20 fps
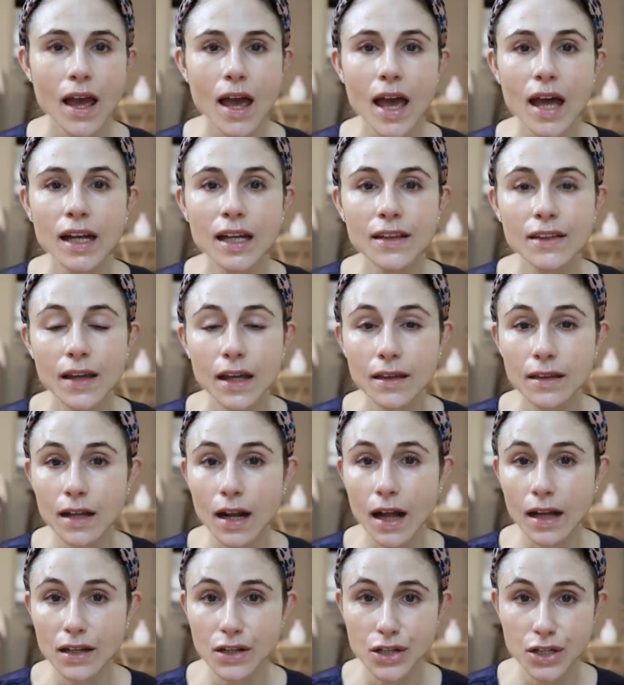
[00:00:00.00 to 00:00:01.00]
Anything that
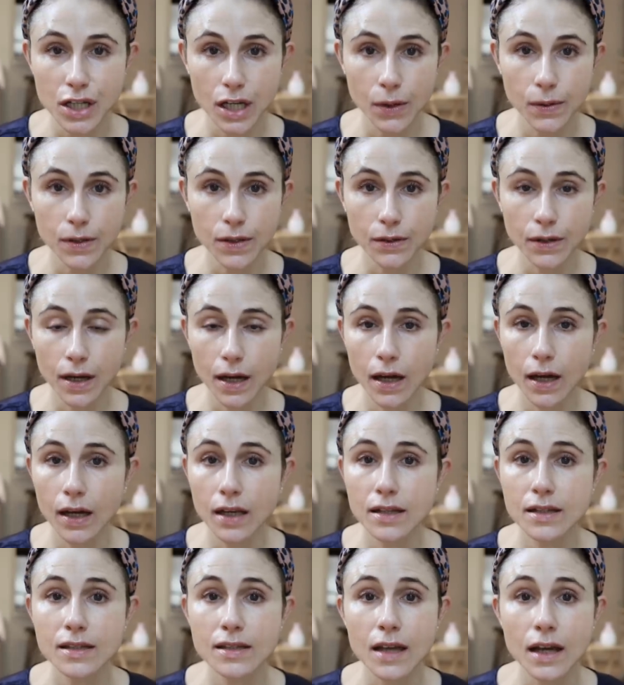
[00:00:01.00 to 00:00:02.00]
I can share with you
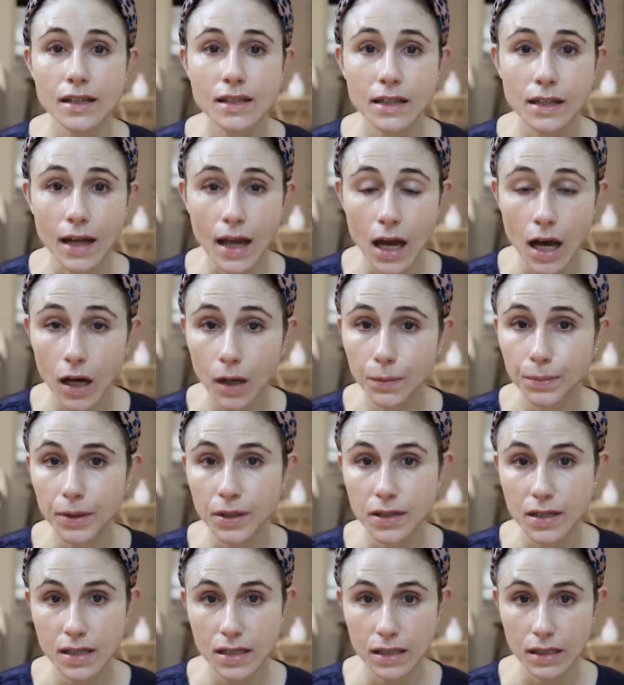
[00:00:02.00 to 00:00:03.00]
guys that's gonna help
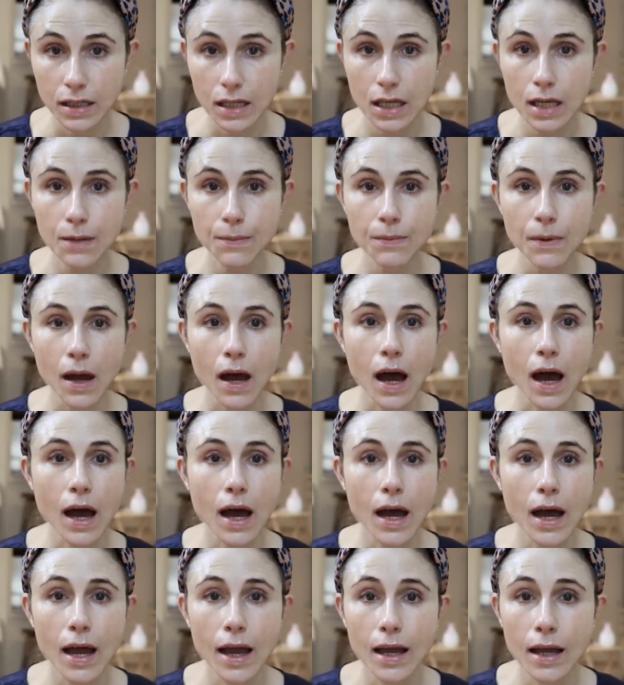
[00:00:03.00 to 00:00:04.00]
your sleep,
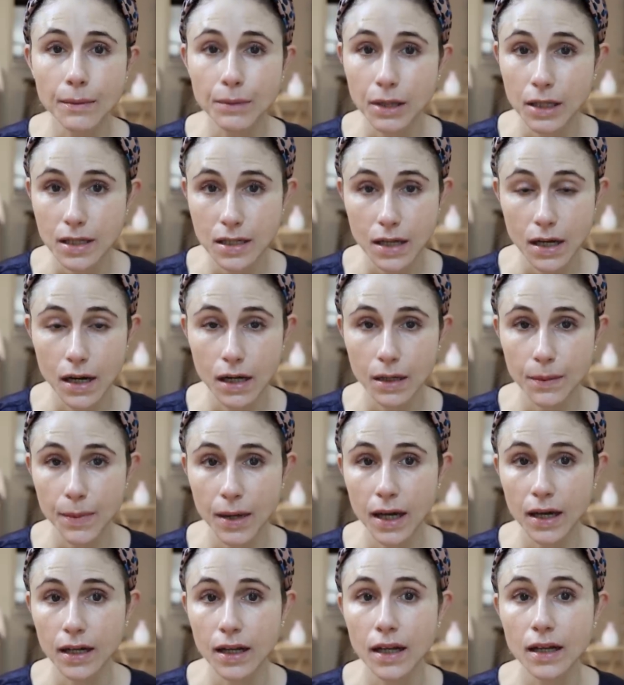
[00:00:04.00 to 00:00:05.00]
I am gonna talk
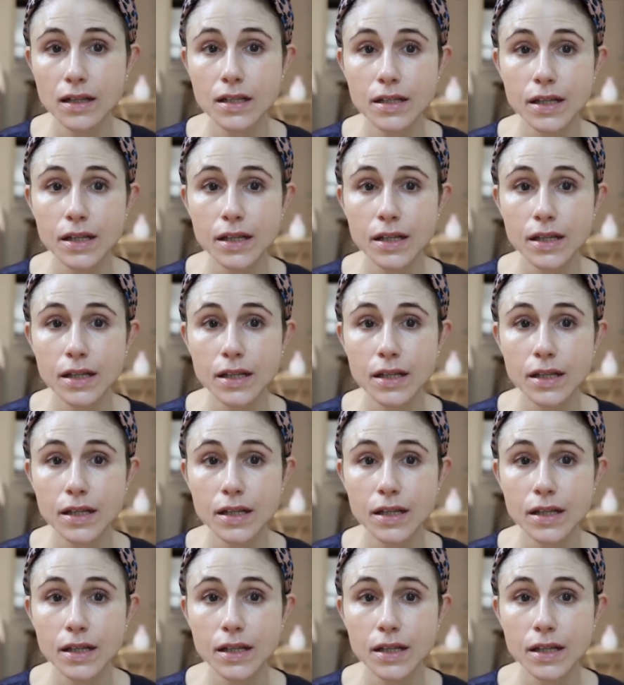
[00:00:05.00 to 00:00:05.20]
about it.